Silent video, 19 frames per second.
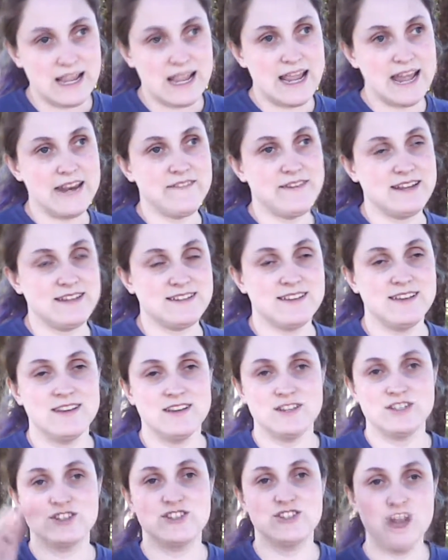Anyways,
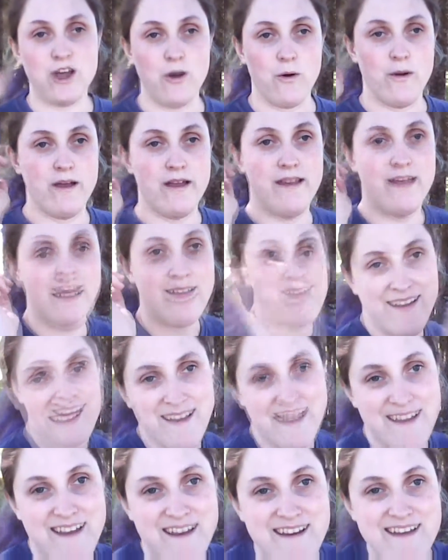so
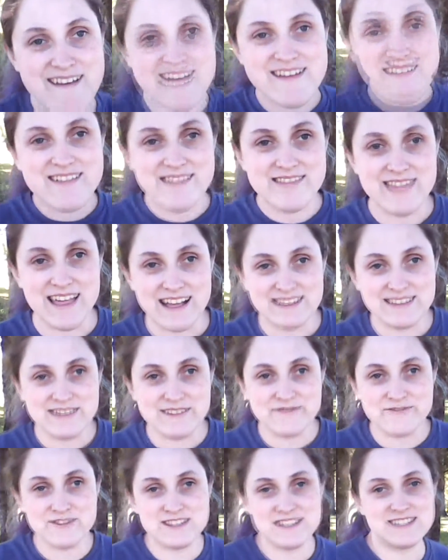that's it
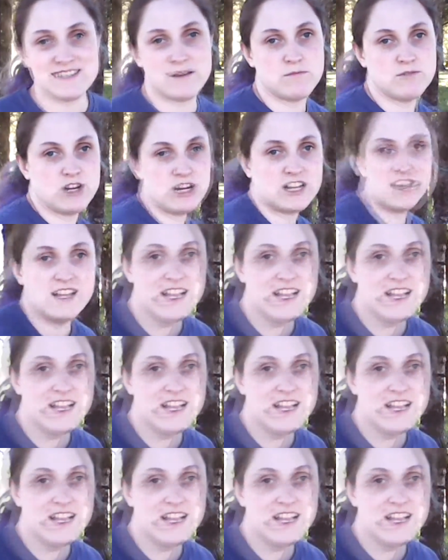for the subject.